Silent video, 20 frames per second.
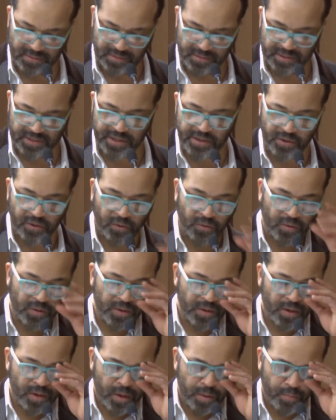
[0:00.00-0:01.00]
Still,
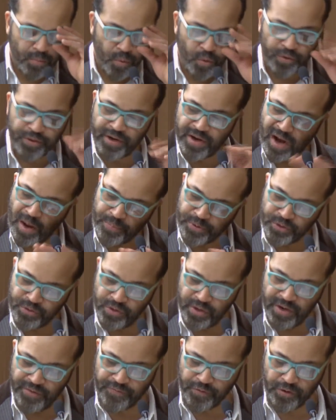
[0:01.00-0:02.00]
more than an
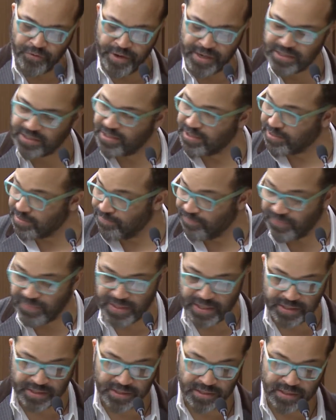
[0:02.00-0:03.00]
opportunity for criticism,
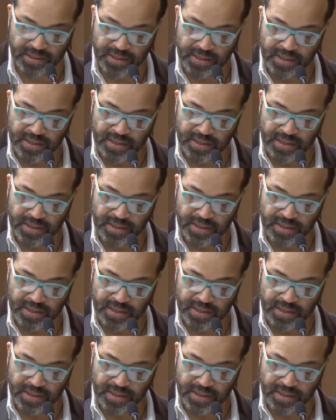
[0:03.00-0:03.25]
this